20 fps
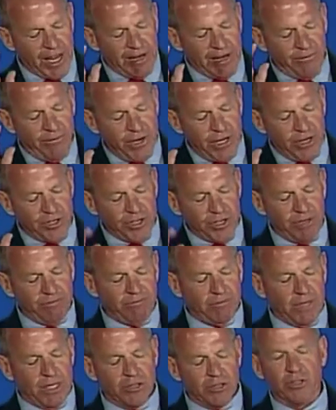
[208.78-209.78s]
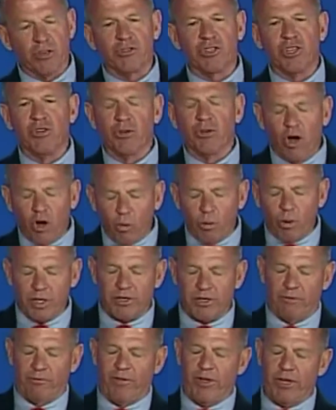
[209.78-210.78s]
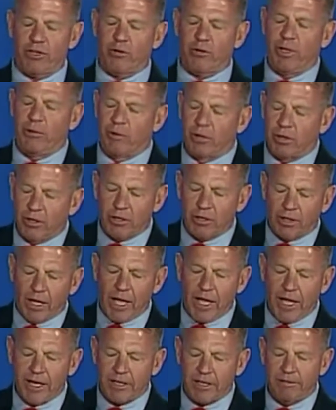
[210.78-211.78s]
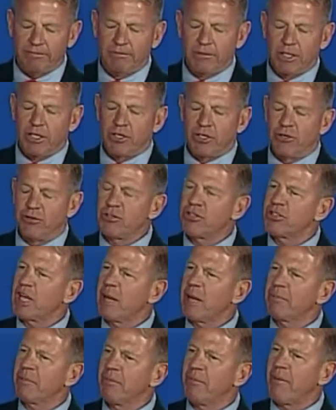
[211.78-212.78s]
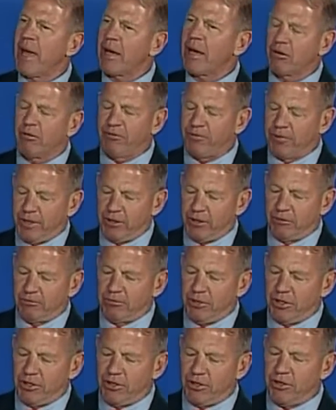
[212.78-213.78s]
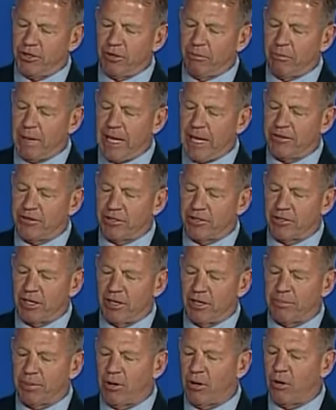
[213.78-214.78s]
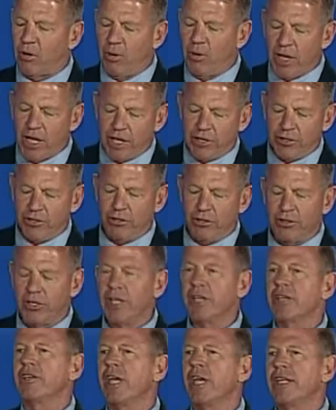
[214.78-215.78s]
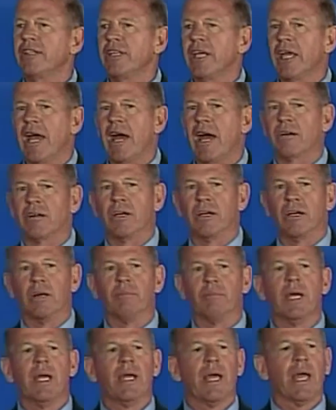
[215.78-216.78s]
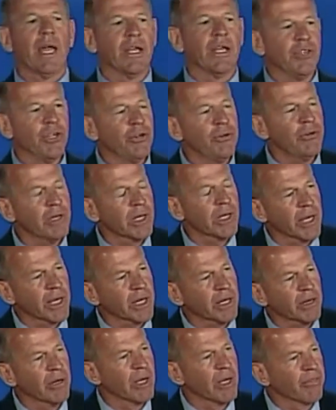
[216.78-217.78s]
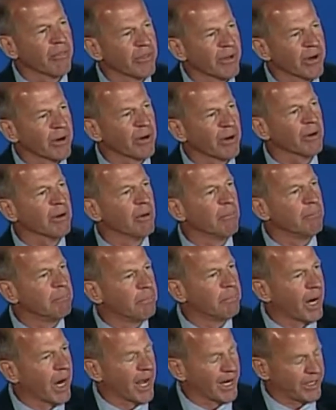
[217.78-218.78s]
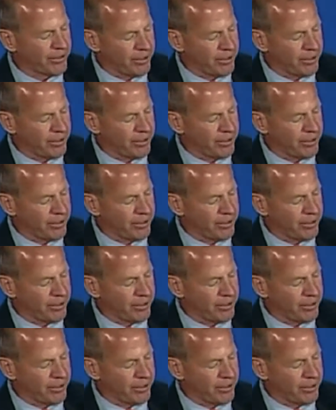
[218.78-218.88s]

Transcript: vision, so you know what the victory will look like. You shape the battlefield, you command the tempo, and you dictate the outcome, and you kick their butt.